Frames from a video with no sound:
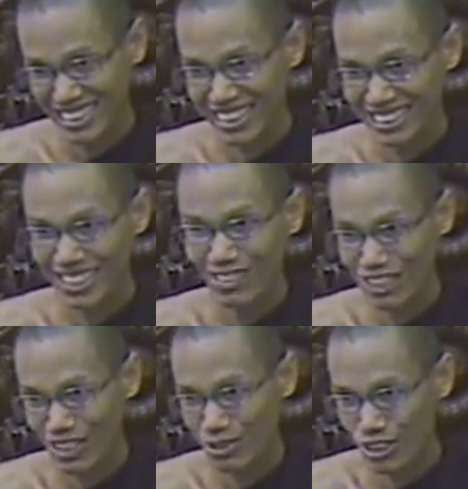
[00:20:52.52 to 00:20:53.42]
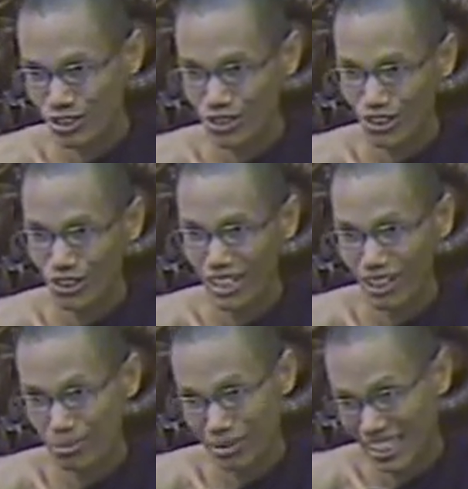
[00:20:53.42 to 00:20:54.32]
Uh, sometimes you know
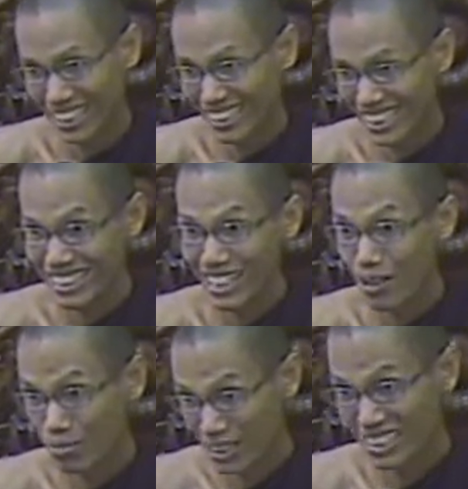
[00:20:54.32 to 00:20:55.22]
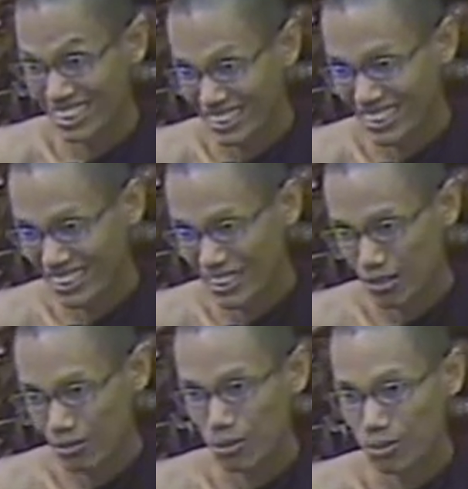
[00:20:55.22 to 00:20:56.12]
help others happy.
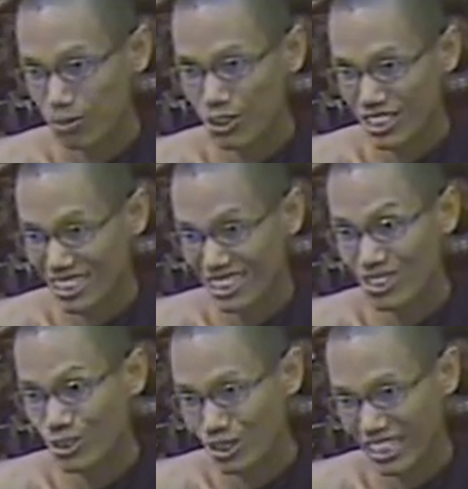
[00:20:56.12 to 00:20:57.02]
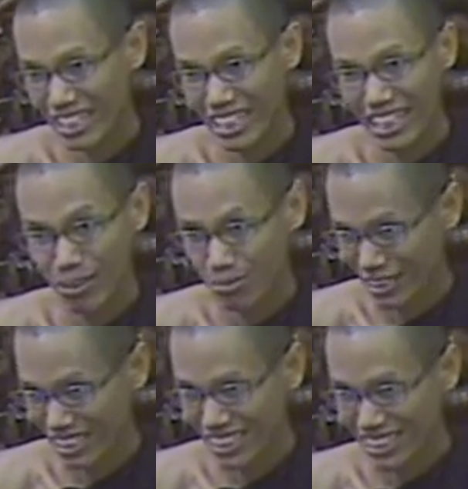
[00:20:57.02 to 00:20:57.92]
Maybe mostly you can
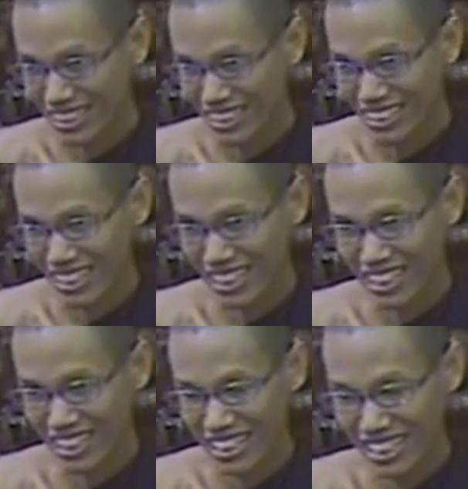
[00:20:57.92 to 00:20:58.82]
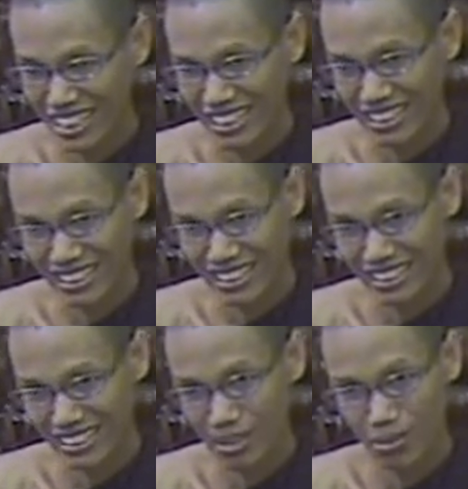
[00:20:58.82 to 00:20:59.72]
help uh,
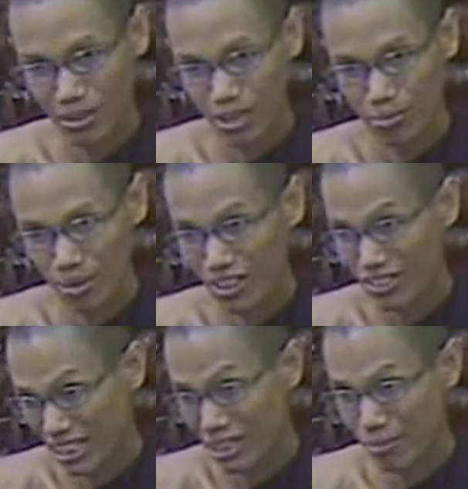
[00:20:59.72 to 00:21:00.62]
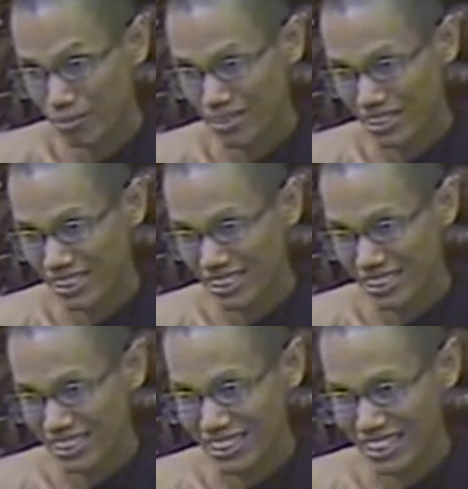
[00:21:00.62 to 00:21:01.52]
uh about them.
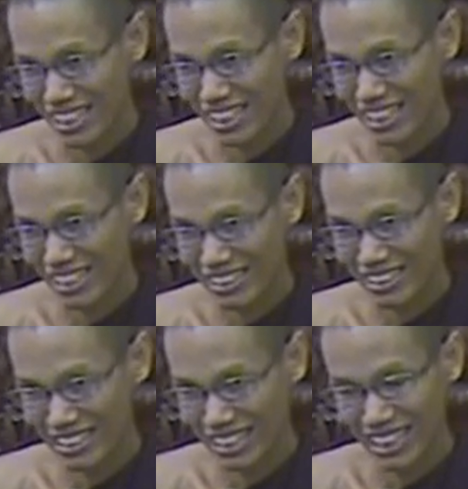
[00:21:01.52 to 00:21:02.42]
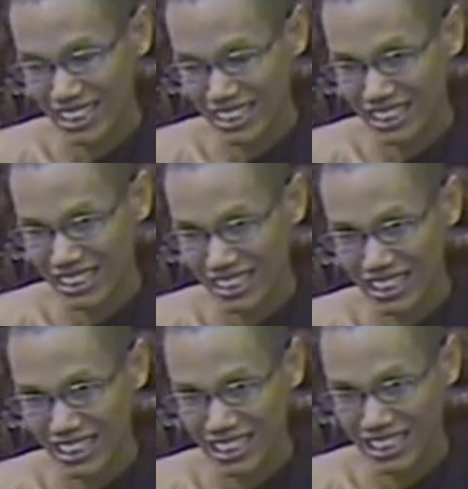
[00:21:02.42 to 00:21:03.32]
Uh, yeah,
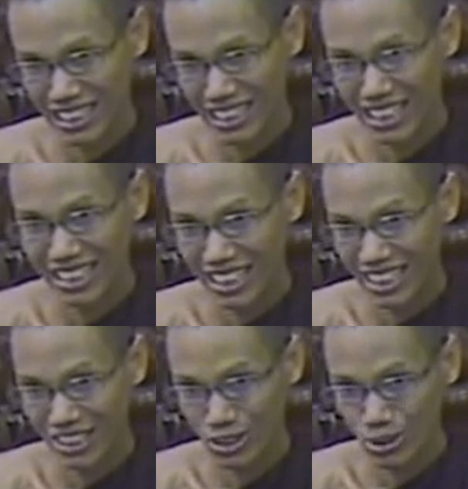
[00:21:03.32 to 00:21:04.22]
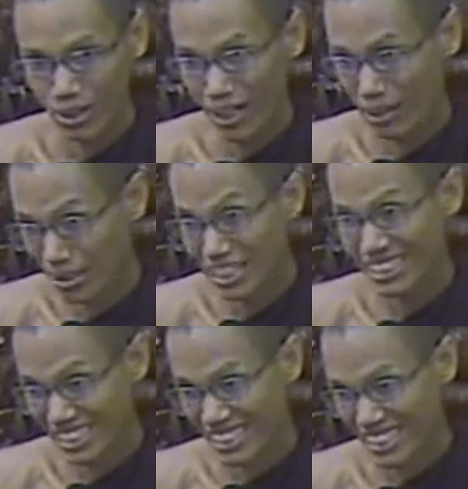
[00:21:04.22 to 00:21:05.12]
uh, under your
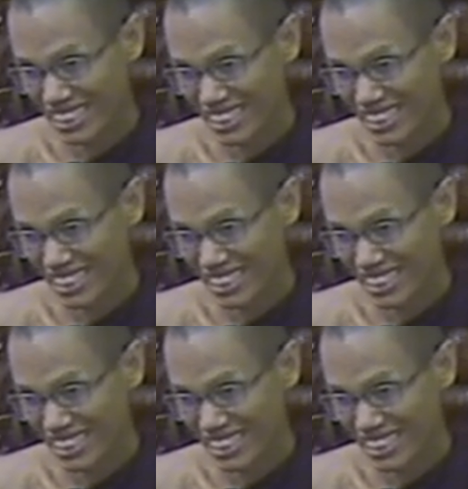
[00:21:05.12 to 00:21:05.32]
ability.